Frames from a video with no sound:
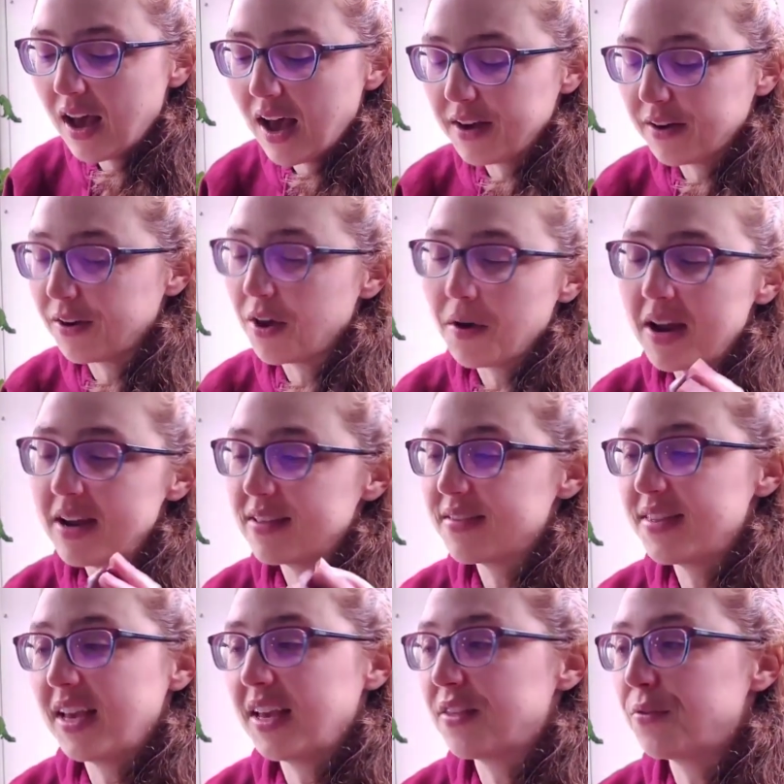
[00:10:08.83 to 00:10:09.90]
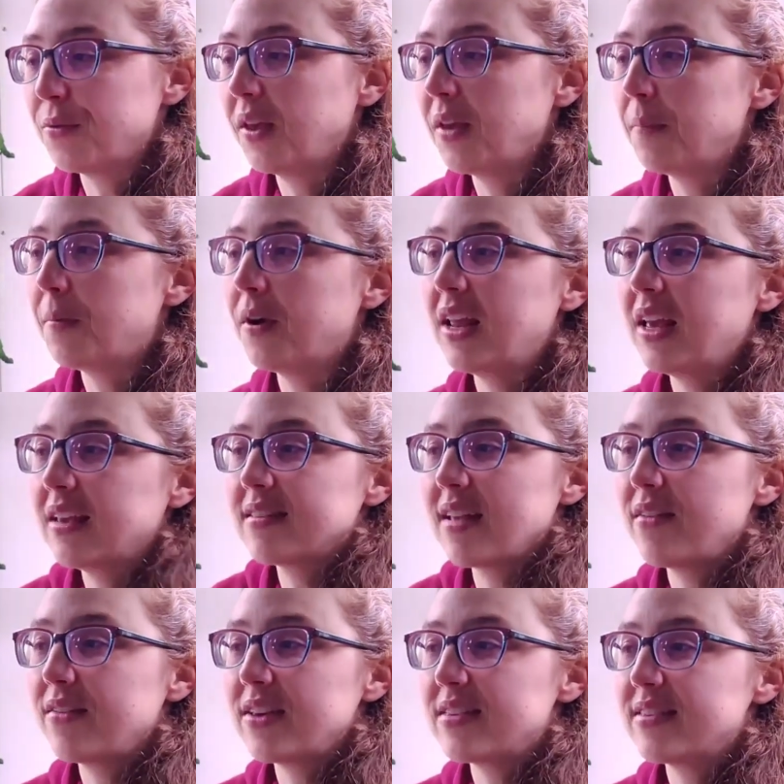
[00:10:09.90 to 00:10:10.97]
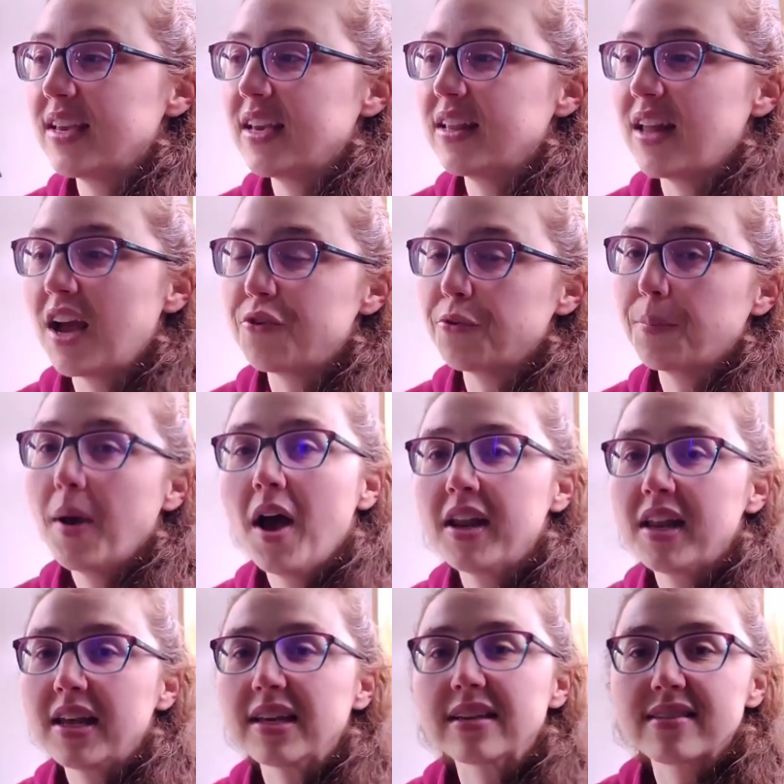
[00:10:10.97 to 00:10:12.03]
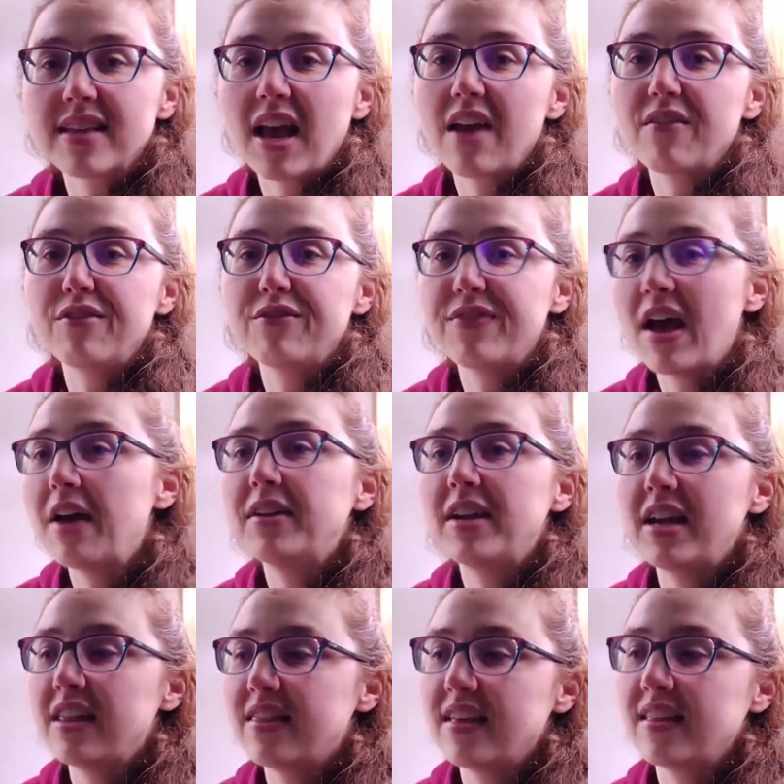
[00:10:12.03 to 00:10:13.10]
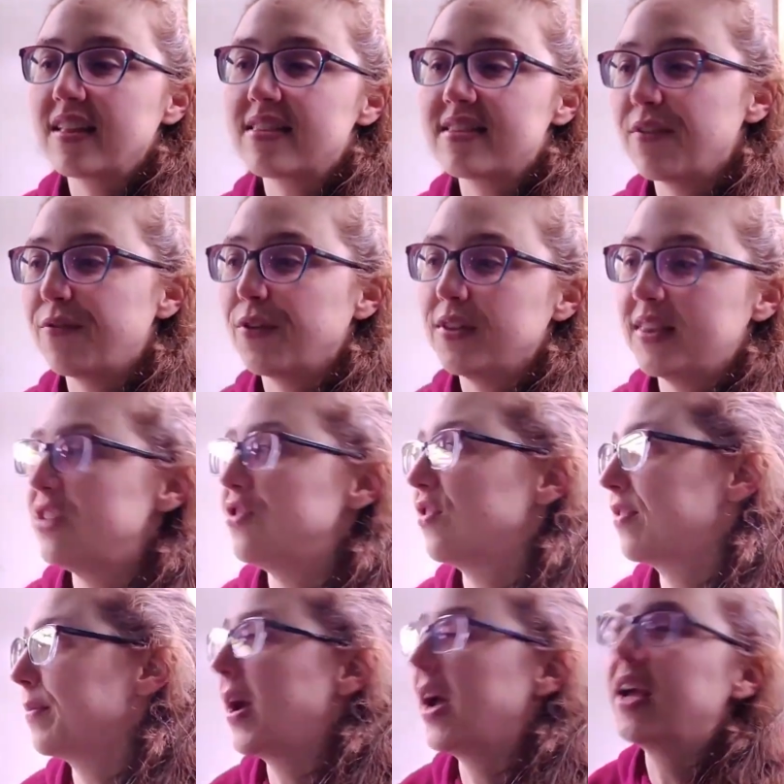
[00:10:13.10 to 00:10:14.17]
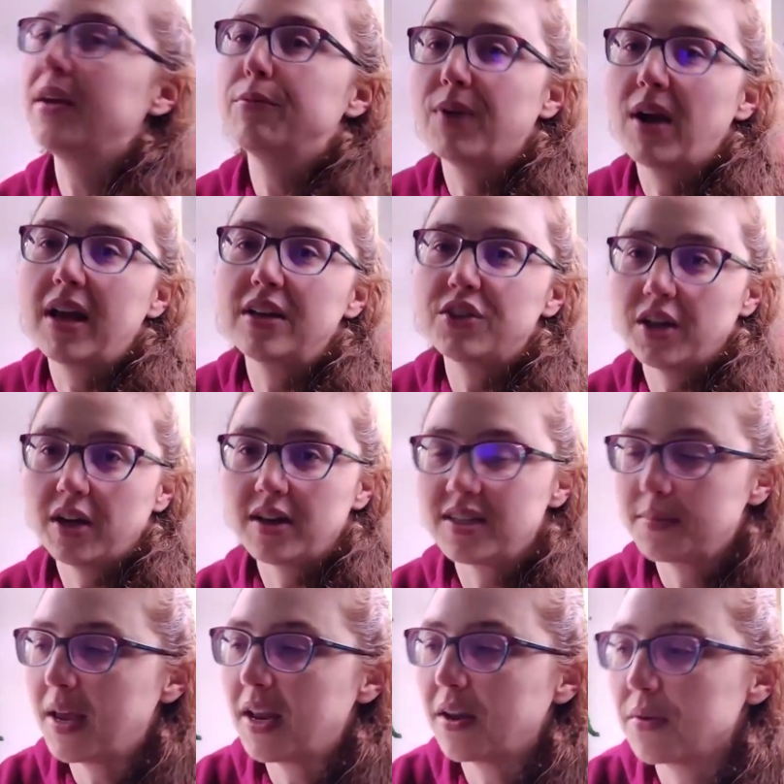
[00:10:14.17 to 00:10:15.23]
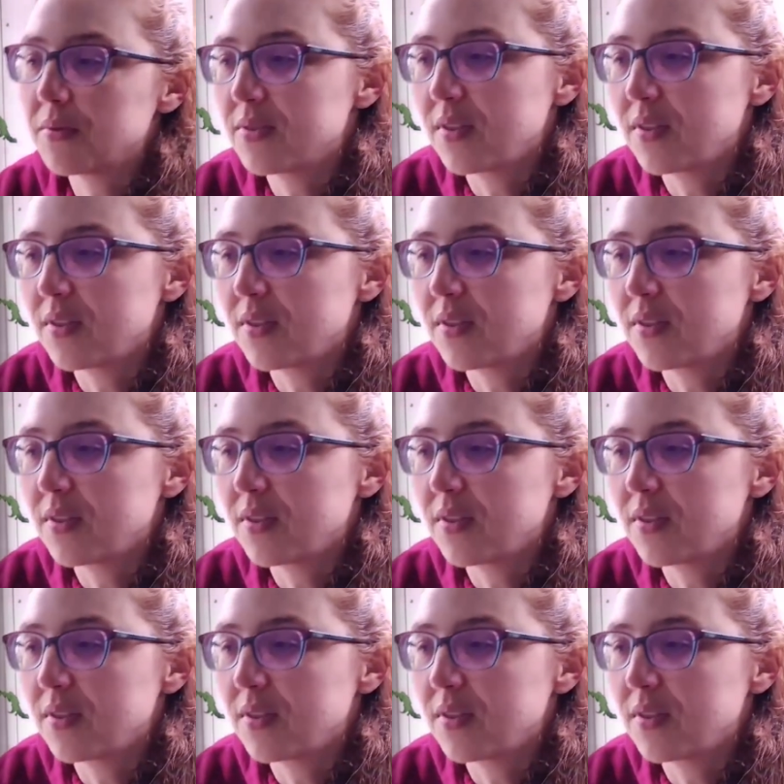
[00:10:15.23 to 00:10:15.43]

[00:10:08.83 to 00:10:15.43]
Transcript: I don't know. I just think it's really pretty because obviously in hydroponics, I haven't found anything that's different than just my red cherry tomatoes.